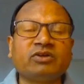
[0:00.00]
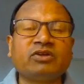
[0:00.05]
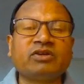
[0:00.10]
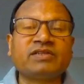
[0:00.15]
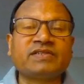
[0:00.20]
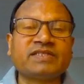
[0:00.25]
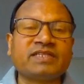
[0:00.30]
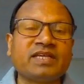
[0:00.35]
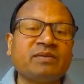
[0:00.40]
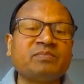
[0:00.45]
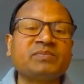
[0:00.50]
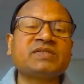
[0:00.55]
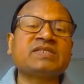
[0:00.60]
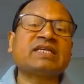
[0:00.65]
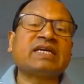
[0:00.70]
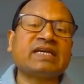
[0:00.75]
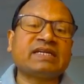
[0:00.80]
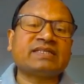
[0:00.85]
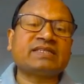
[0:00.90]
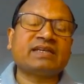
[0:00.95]

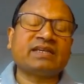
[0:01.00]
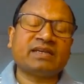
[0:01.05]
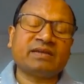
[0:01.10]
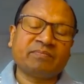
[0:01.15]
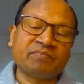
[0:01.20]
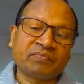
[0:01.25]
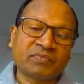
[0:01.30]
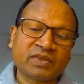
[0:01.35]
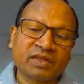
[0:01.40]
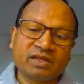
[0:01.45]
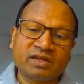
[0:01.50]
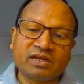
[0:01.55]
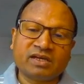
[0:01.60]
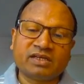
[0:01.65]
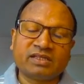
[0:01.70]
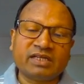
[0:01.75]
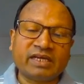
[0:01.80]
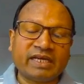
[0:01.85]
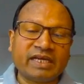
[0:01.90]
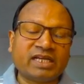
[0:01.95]
seems as a
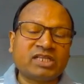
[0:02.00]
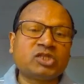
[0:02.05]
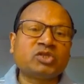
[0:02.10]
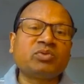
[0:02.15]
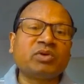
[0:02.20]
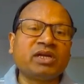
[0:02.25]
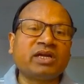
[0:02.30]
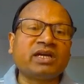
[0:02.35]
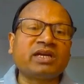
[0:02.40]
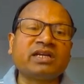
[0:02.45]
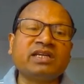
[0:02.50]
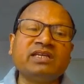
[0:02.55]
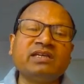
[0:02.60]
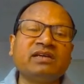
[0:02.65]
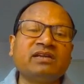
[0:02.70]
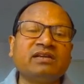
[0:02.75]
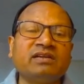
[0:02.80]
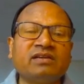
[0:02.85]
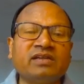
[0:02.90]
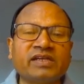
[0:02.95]
the actual or
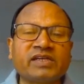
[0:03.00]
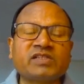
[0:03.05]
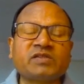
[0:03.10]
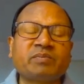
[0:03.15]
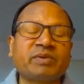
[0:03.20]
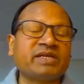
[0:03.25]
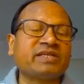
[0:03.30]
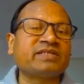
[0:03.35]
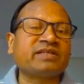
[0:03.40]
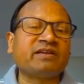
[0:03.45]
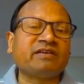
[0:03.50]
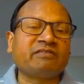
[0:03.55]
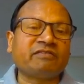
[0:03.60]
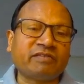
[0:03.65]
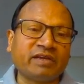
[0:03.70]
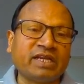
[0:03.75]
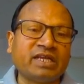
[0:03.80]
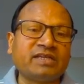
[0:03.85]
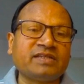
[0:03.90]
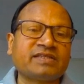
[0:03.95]
real expression of
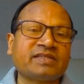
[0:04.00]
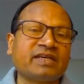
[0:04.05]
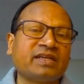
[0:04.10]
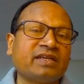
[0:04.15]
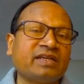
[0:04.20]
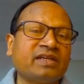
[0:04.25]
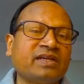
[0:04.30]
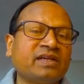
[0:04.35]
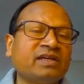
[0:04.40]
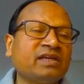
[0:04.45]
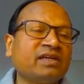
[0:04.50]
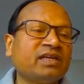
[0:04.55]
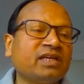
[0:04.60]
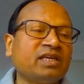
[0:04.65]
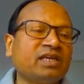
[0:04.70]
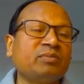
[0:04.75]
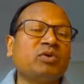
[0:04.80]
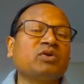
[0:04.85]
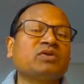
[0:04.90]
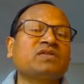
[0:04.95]
feelings and
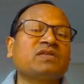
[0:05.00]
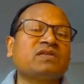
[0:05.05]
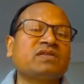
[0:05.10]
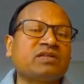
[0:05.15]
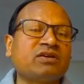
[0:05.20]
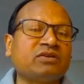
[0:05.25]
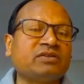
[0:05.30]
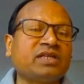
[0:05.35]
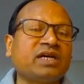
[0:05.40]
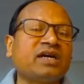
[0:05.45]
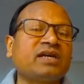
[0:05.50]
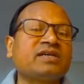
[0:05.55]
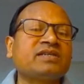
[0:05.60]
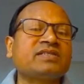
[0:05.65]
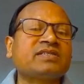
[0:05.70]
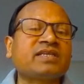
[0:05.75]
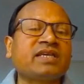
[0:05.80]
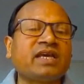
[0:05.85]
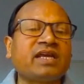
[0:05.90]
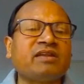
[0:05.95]
emotions.
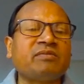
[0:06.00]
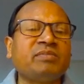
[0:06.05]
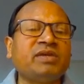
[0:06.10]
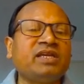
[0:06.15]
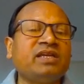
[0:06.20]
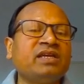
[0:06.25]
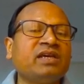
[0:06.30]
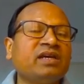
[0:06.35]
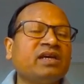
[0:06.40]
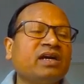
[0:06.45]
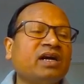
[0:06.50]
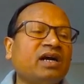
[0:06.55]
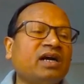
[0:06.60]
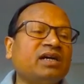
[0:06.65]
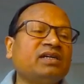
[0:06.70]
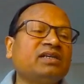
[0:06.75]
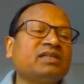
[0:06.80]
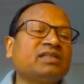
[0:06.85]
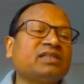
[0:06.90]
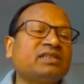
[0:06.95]
Avatars can be
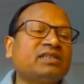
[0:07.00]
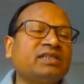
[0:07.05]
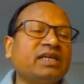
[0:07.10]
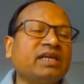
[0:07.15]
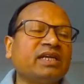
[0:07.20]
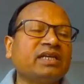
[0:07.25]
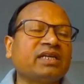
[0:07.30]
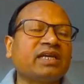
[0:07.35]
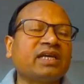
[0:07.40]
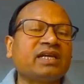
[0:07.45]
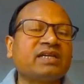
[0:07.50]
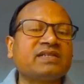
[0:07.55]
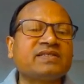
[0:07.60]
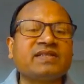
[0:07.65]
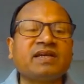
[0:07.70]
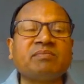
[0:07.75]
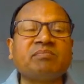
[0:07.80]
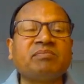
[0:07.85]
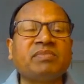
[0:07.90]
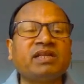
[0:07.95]
altered and can
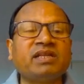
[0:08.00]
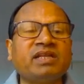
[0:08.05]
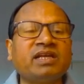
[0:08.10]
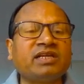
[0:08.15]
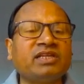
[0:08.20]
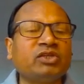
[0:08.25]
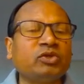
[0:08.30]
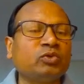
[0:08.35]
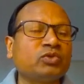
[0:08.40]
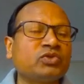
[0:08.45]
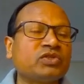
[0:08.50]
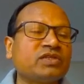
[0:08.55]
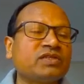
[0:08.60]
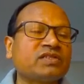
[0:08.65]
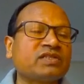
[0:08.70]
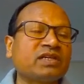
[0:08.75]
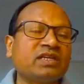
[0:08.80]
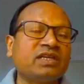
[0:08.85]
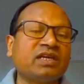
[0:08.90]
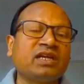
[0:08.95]
resemble their
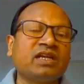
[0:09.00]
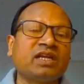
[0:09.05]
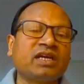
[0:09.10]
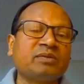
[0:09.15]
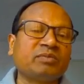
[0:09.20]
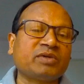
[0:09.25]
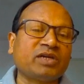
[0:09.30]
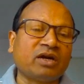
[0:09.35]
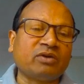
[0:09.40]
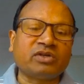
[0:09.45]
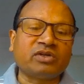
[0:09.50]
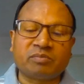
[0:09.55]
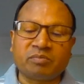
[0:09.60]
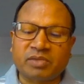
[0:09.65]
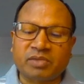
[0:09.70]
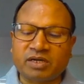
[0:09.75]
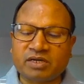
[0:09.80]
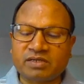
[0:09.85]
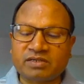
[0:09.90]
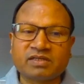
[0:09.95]
users' real life
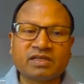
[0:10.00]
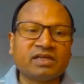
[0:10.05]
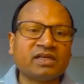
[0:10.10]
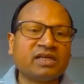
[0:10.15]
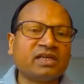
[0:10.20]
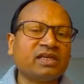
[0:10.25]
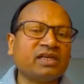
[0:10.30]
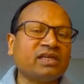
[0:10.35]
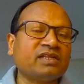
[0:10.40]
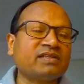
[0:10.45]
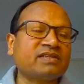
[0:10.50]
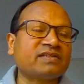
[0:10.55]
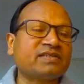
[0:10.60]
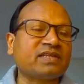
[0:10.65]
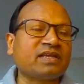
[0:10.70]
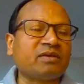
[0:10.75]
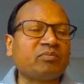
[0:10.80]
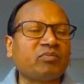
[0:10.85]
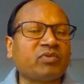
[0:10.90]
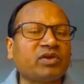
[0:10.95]
counterparts in the
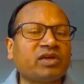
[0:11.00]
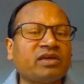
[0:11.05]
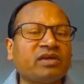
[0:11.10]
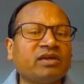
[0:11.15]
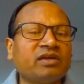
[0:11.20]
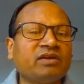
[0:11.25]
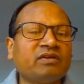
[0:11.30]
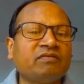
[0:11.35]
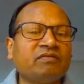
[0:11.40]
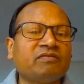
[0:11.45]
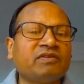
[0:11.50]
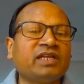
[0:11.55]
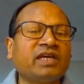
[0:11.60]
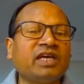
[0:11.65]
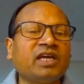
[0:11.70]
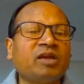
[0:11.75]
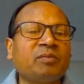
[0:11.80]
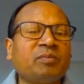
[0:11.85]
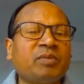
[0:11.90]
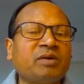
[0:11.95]
same way. With the
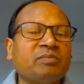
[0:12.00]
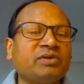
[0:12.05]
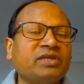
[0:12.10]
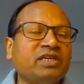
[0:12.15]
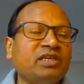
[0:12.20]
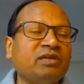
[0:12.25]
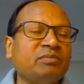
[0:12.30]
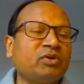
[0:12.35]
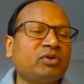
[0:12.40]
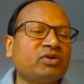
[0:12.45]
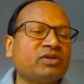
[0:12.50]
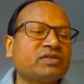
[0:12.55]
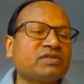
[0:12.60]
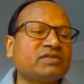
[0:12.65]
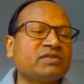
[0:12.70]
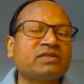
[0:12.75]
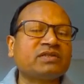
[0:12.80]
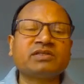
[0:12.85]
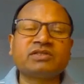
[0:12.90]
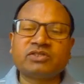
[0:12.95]
help of
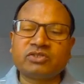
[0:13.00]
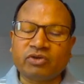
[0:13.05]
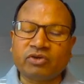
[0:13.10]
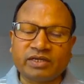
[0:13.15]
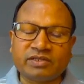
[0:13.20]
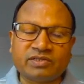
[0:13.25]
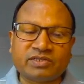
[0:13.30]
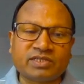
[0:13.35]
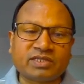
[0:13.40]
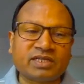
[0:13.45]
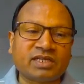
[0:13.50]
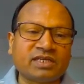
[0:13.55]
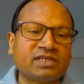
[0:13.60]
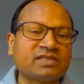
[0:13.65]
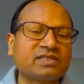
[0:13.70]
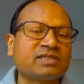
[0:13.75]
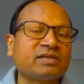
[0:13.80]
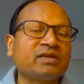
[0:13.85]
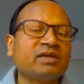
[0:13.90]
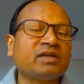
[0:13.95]
keyboards,
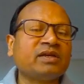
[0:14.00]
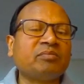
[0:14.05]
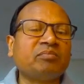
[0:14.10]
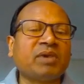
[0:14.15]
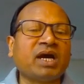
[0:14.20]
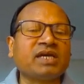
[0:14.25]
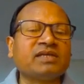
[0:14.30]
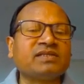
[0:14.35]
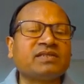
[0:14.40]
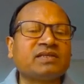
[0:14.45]
joysticks, mice,